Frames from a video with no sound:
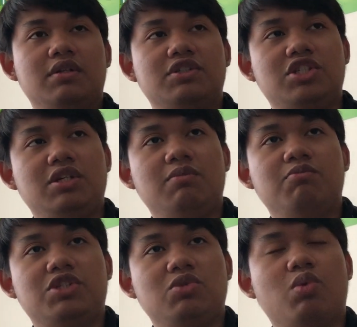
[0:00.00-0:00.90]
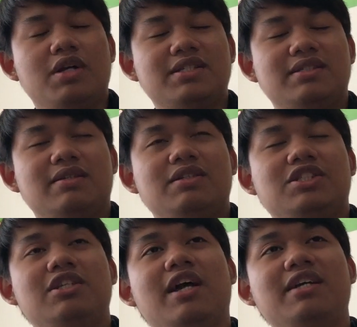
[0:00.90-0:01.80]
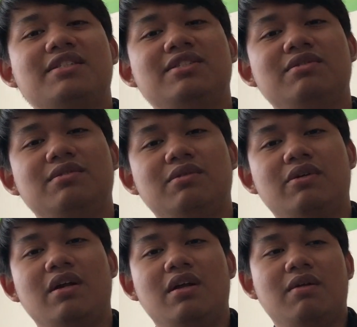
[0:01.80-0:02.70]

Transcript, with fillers: she she wants she likes to